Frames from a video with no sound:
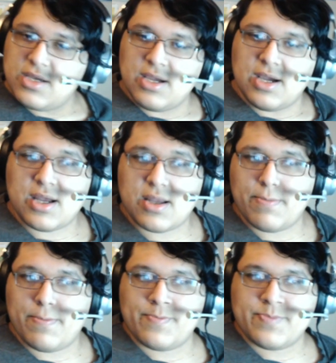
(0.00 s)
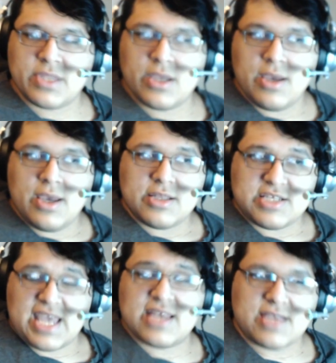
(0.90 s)
um,
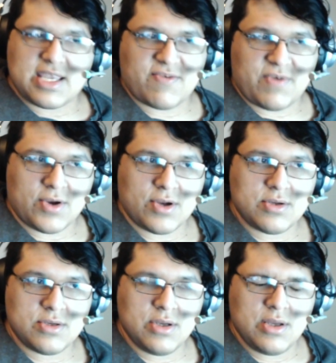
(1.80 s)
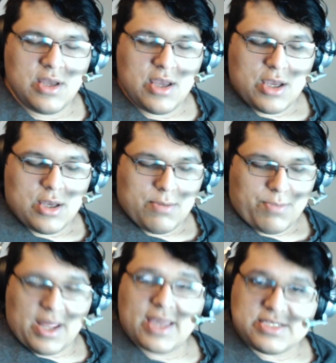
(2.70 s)
Deathsphere
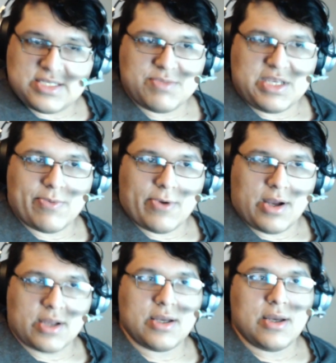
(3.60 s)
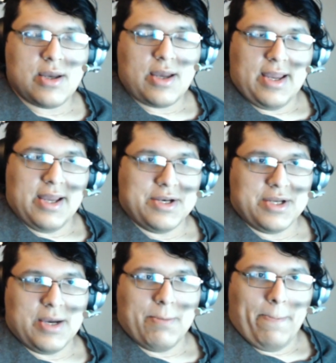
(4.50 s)
playing some Deep Rock, and
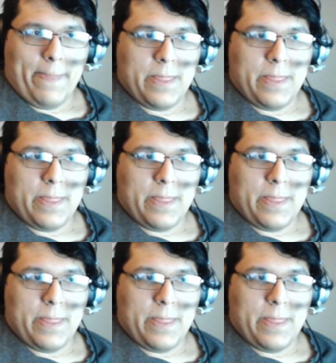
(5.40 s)
I'll